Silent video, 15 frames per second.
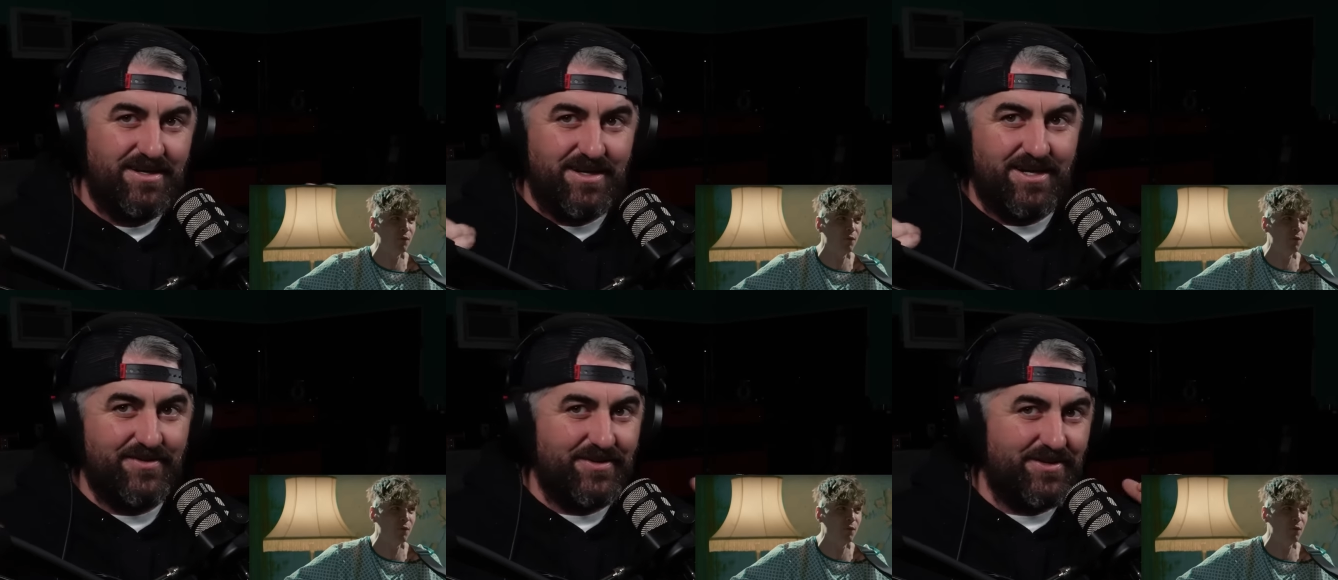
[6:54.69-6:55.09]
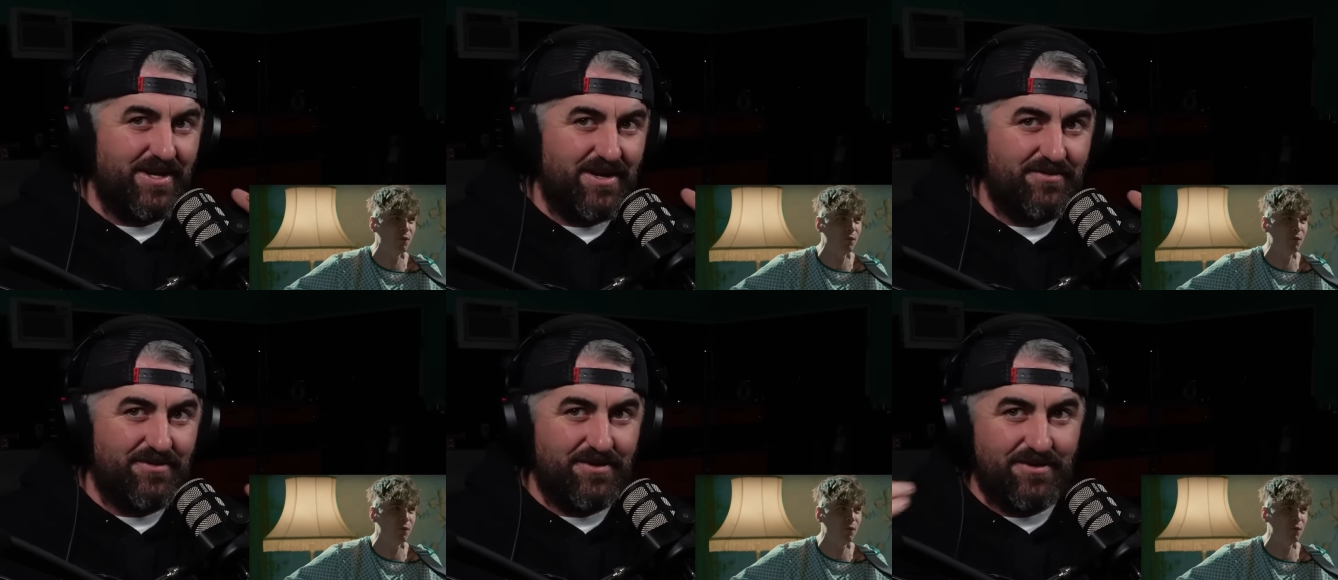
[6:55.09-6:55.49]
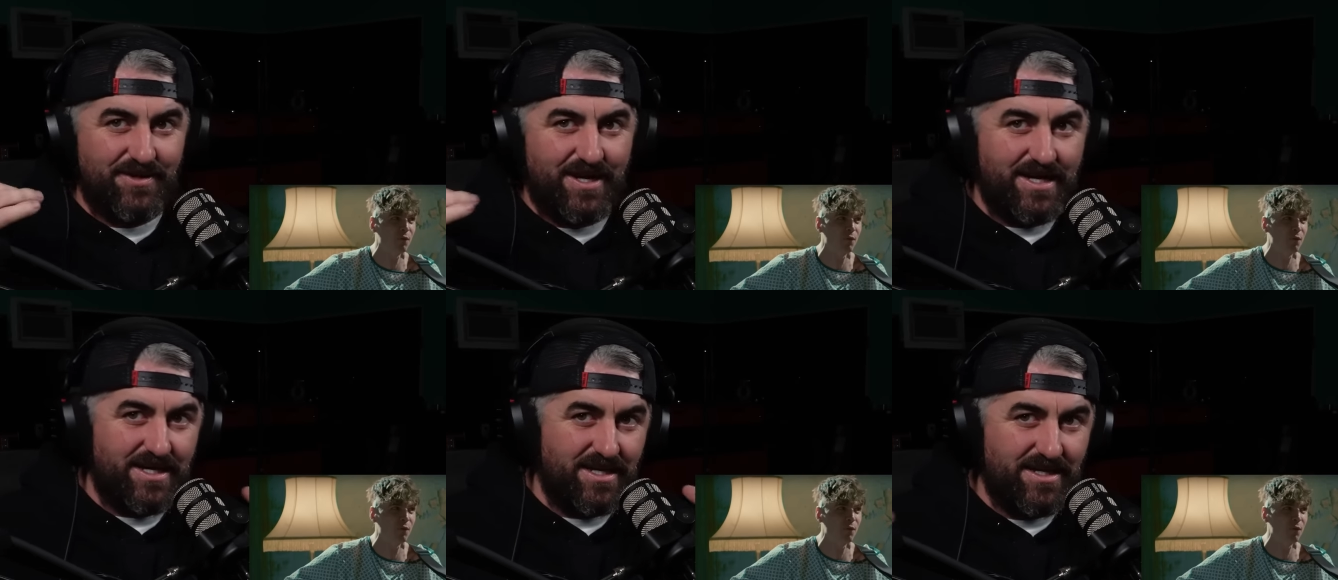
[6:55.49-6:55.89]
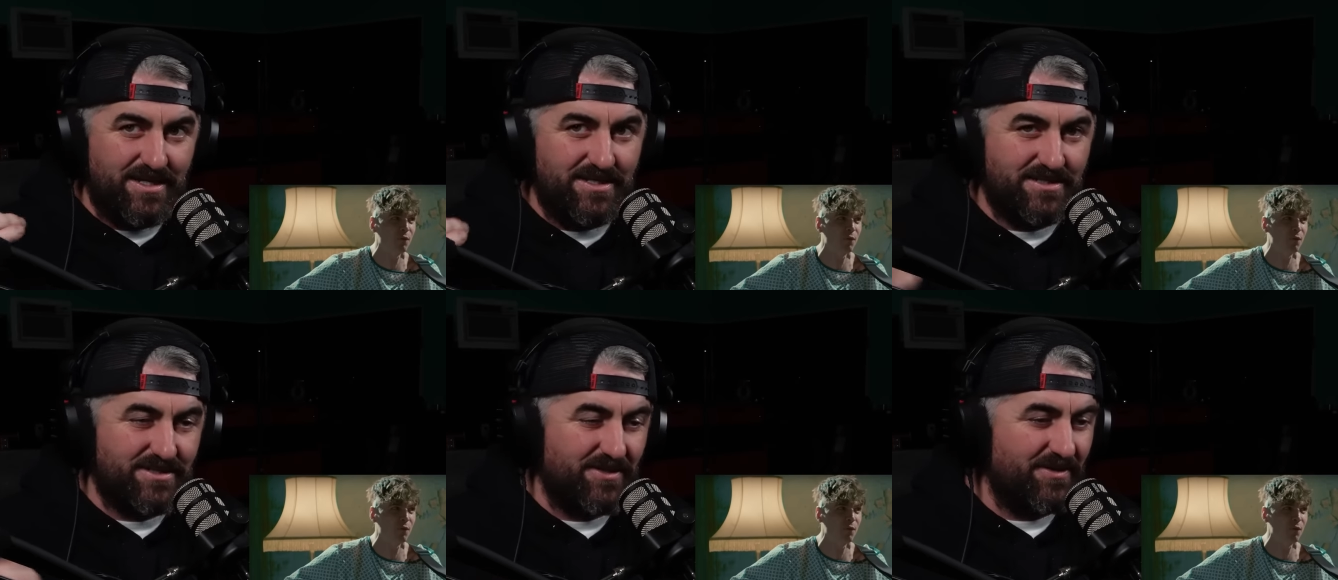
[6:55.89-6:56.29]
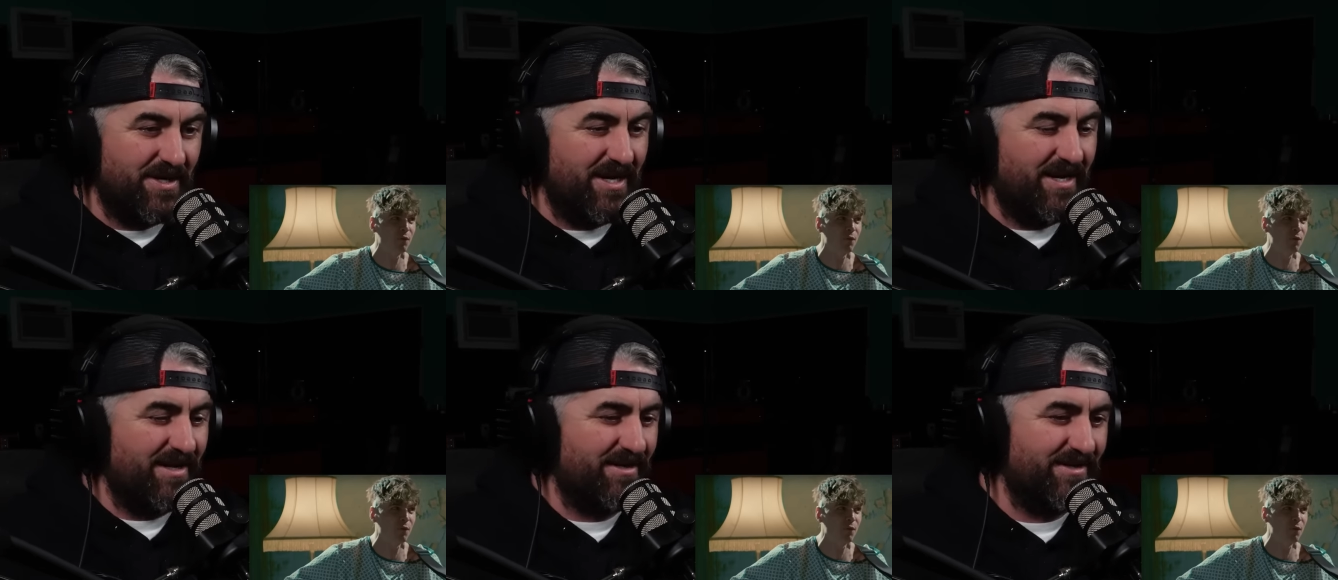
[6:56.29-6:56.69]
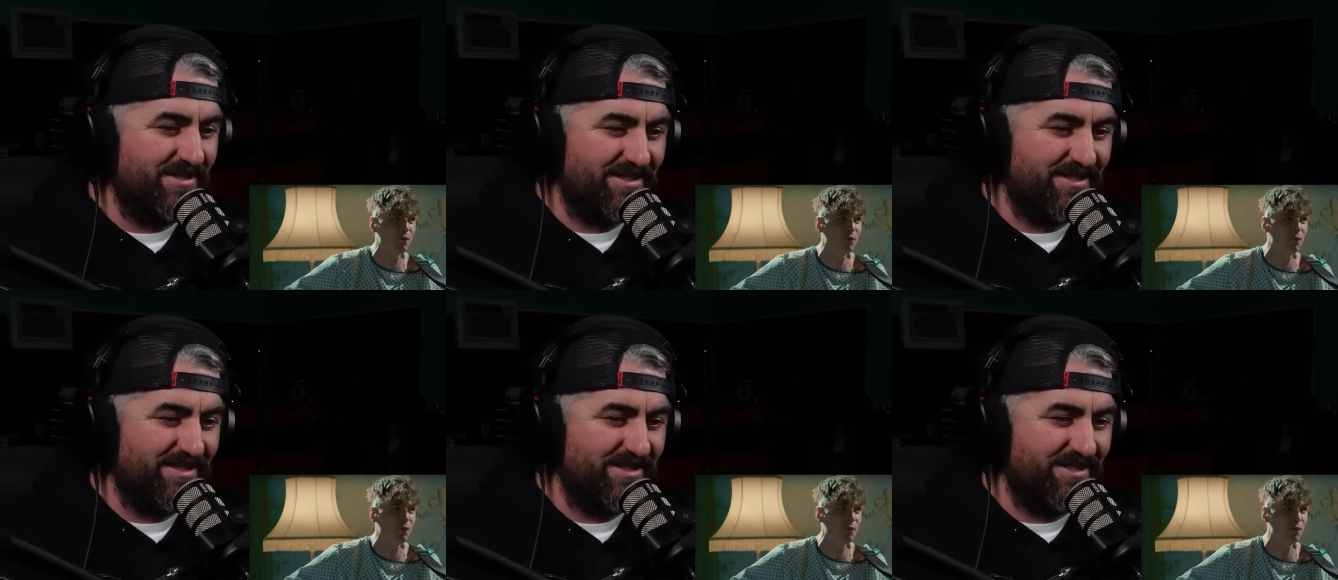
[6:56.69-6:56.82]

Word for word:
Speaker 1: and the devil, like in his own head.